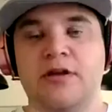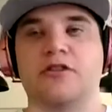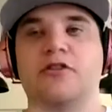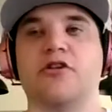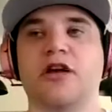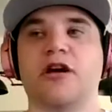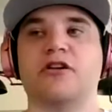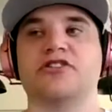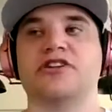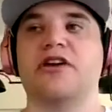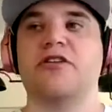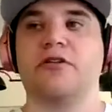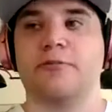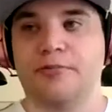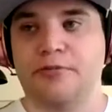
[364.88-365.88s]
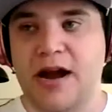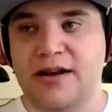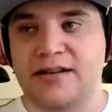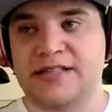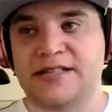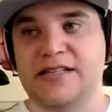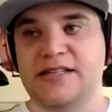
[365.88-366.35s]
looking all together at
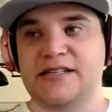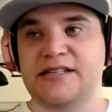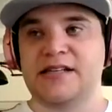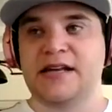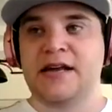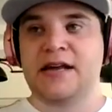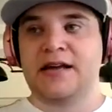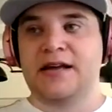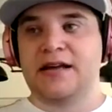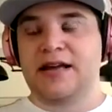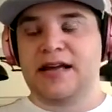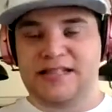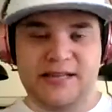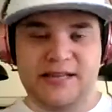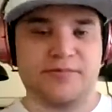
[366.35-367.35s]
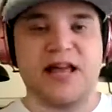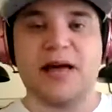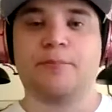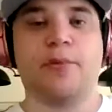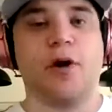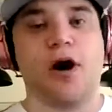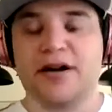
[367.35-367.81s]
practices, it seems
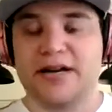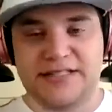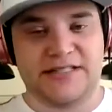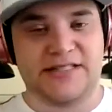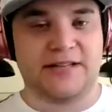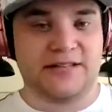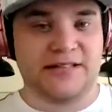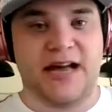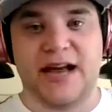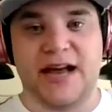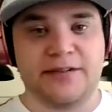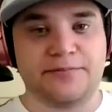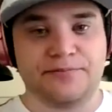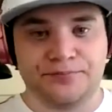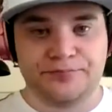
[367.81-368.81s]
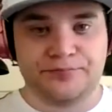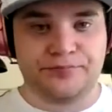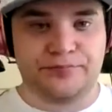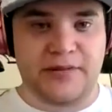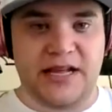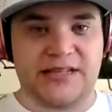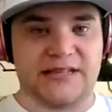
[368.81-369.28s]
that bond is still tight.
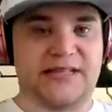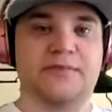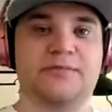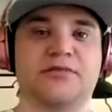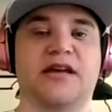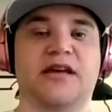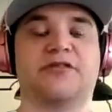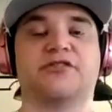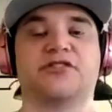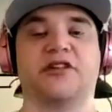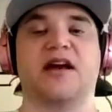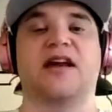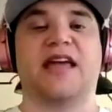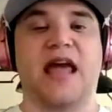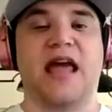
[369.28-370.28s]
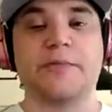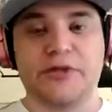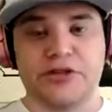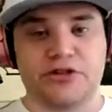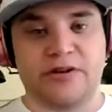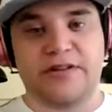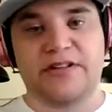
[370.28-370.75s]
It seems like there's a lot of
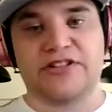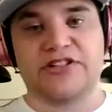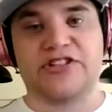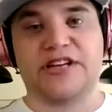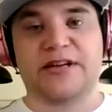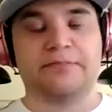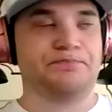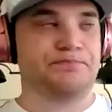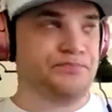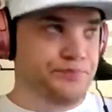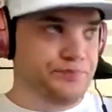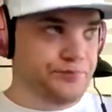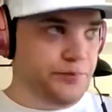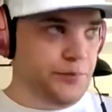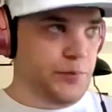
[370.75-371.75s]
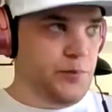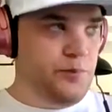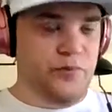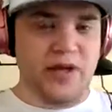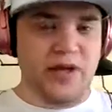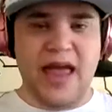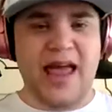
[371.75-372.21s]
chemistry in this team.
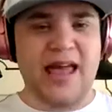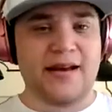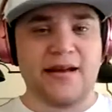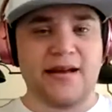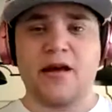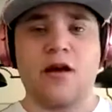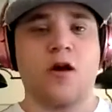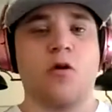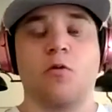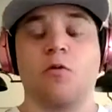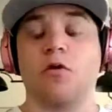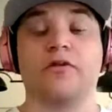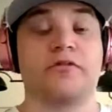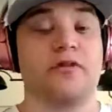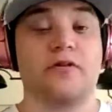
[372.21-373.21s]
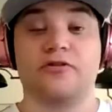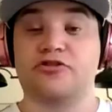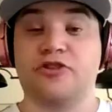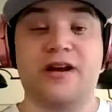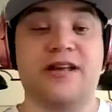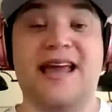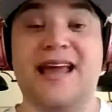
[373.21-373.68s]
And
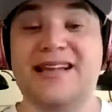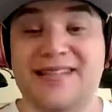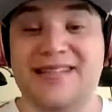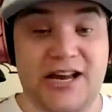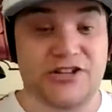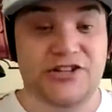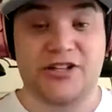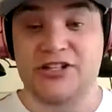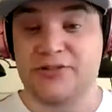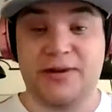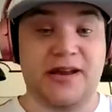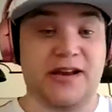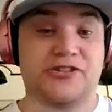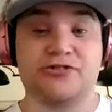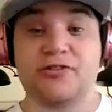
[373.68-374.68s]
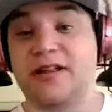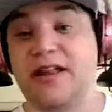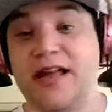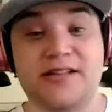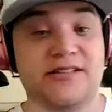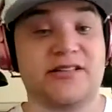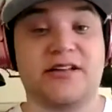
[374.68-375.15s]
Trey Lance, actually, speaking of Trey
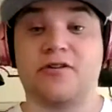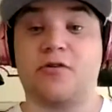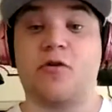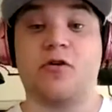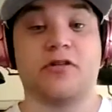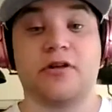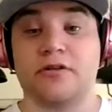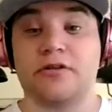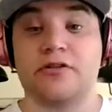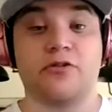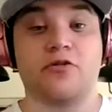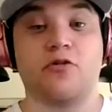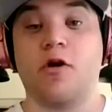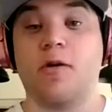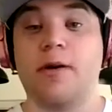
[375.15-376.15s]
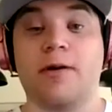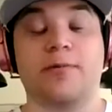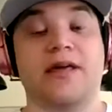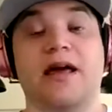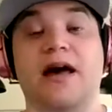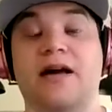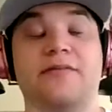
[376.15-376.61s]
Lance, the new quarterback we
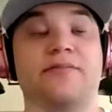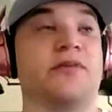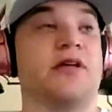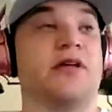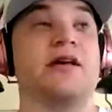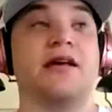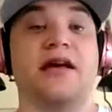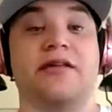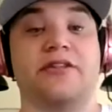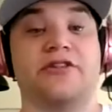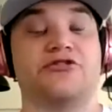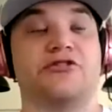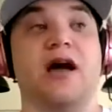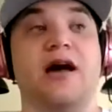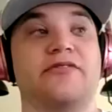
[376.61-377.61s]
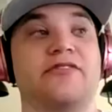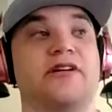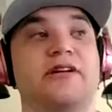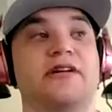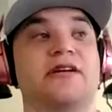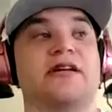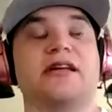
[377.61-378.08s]
got in the draft,
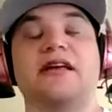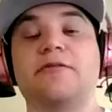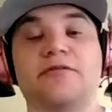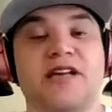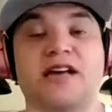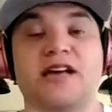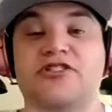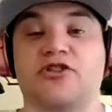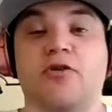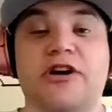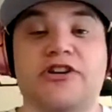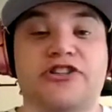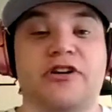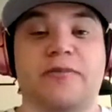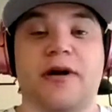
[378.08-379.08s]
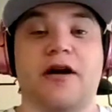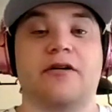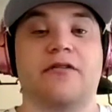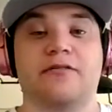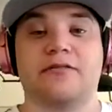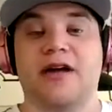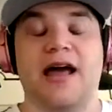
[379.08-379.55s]
he was asked a question
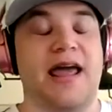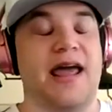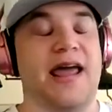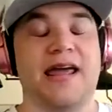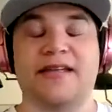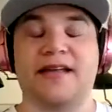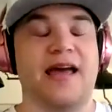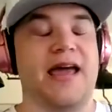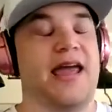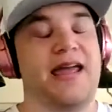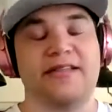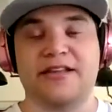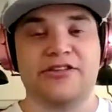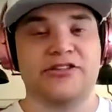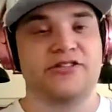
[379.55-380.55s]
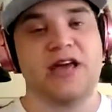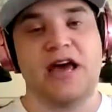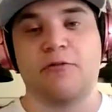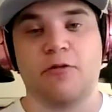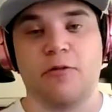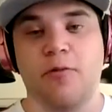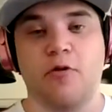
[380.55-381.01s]
about, I hate these kind
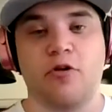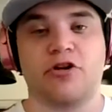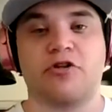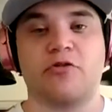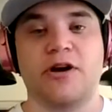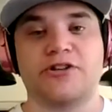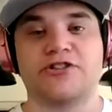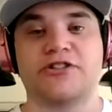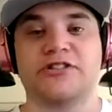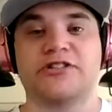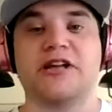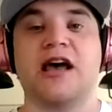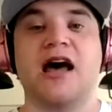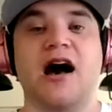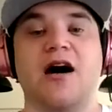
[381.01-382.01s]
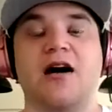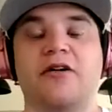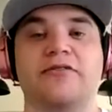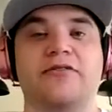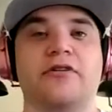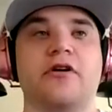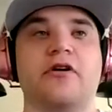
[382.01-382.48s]
of reporter questions
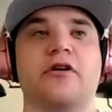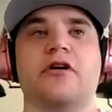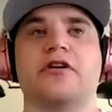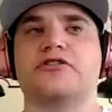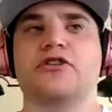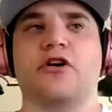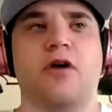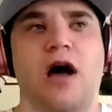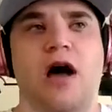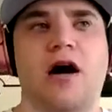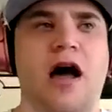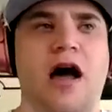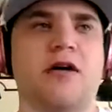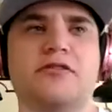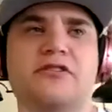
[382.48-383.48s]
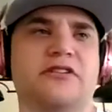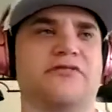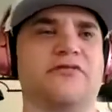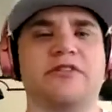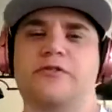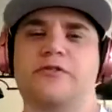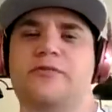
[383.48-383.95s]
of, so how does it
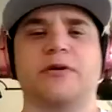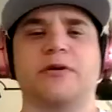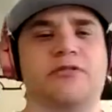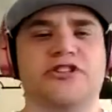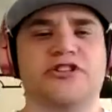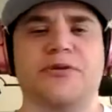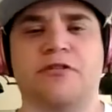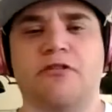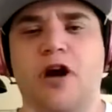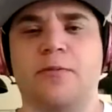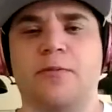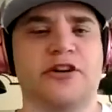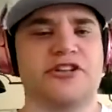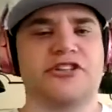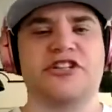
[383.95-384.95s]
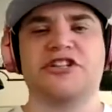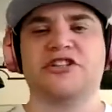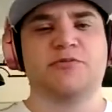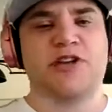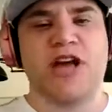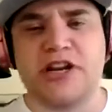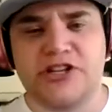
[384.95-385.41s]
feel to be with Jimmy Garoppolo? Do you see
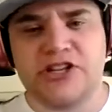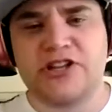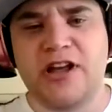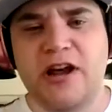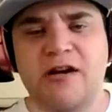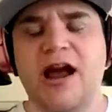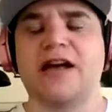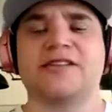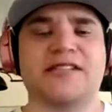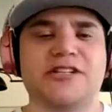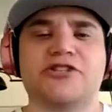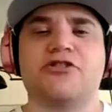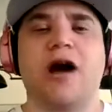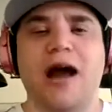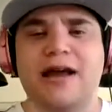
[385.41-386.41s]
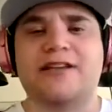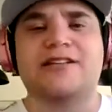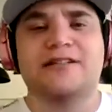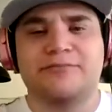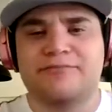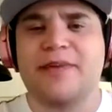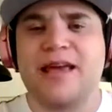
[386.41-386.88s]
some tension there, as in trying
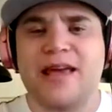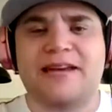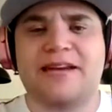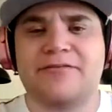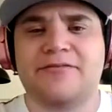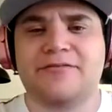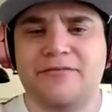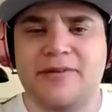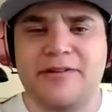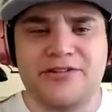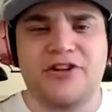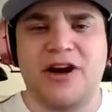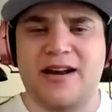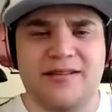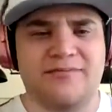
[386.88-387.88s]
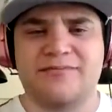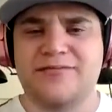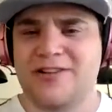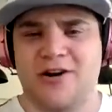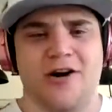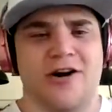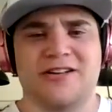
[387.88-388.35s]
to try to
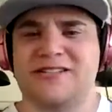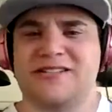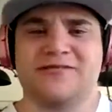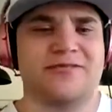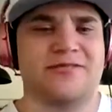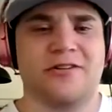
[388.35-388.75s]
cause